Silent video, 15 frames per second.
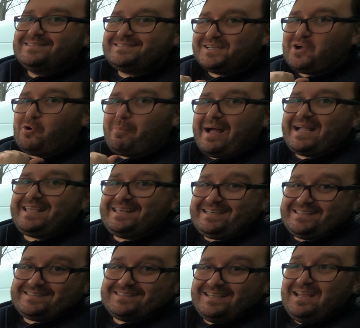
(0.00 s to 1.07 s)
to go back in
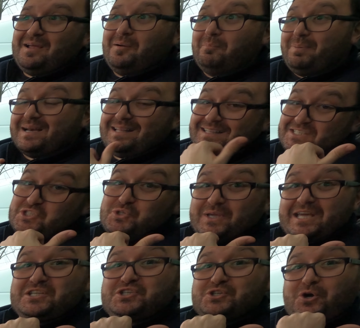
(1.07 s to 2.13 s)
it. But at least you
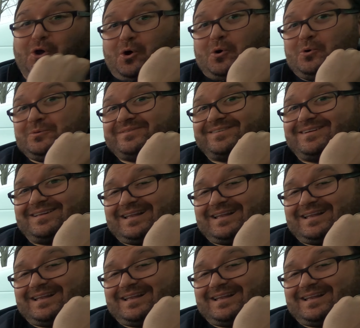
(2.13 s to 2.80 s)
get your own